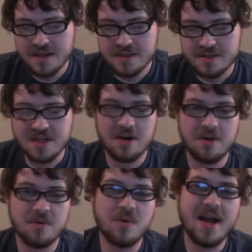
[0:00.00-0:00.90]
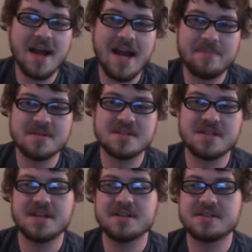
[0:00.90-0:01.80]
So what happens
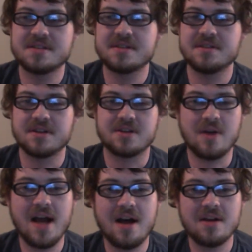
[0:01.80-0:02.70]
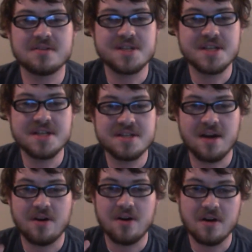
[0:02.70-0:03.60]
is the crowd sees
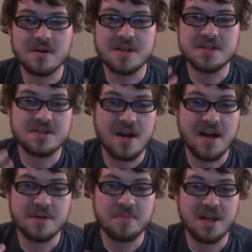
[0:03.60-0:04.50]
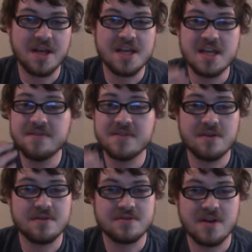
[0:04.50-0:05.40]
how hard he's trying to play, even
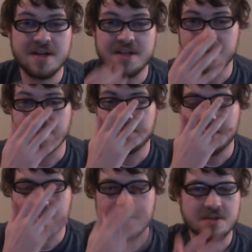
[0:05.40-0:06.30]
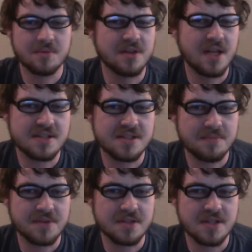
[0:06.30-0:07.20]
though they're trying to kill him. They start to realize
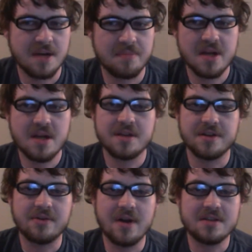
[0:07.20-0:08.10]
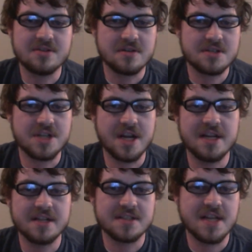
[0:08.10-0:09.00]
something's up. The crowd starts
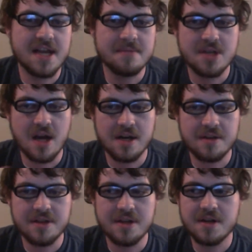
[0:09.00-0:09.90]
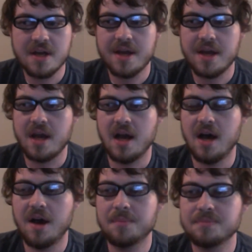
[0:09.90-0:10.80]
chanting his name, Jonathan. The